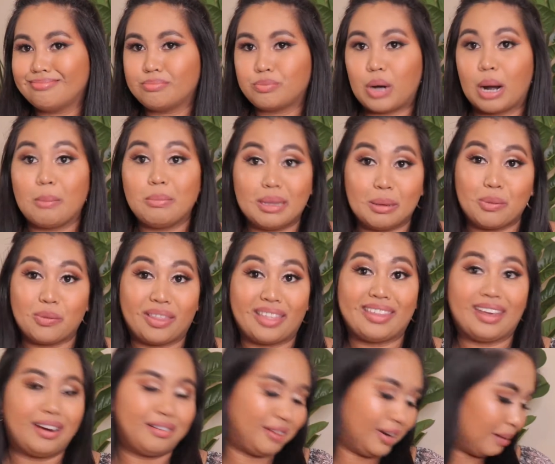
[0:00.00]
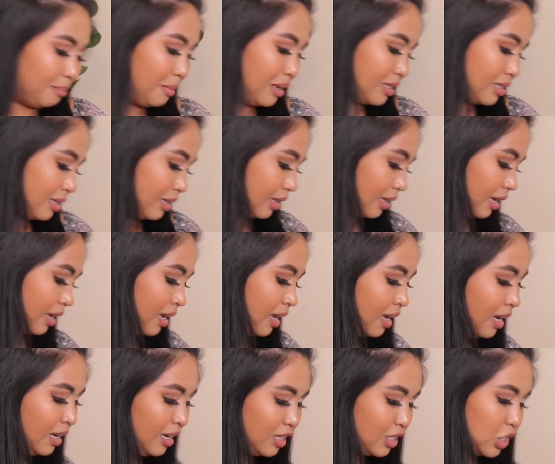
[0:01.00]
problem in that area basically.
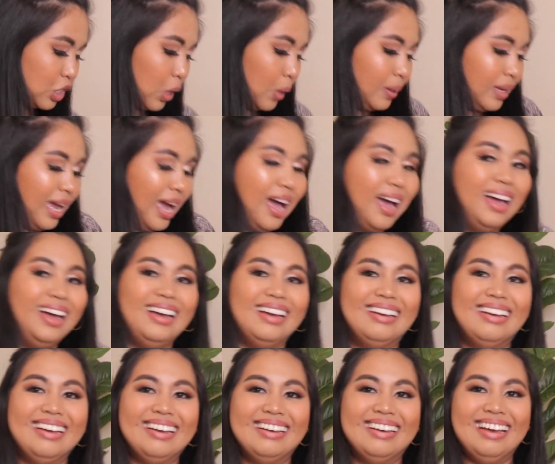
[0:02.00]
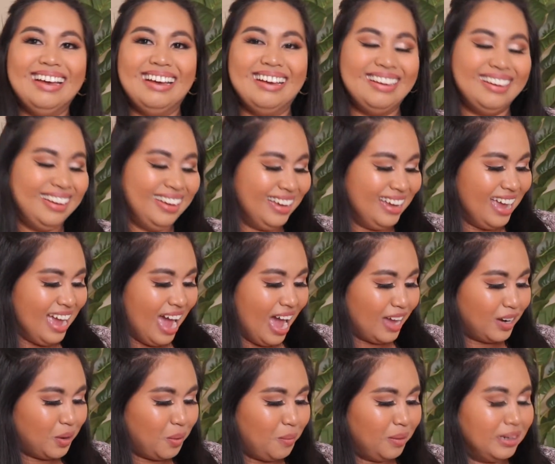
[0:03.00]
So yeah.
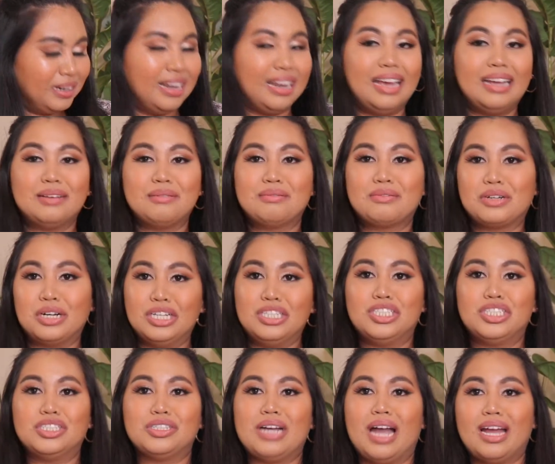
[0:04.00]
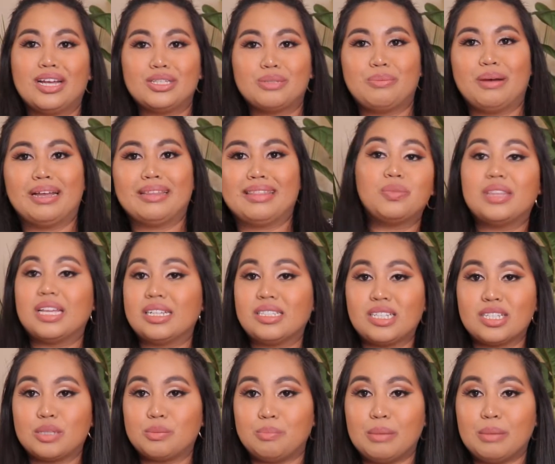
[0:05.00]
I don't want to like cringe you guys, but that's just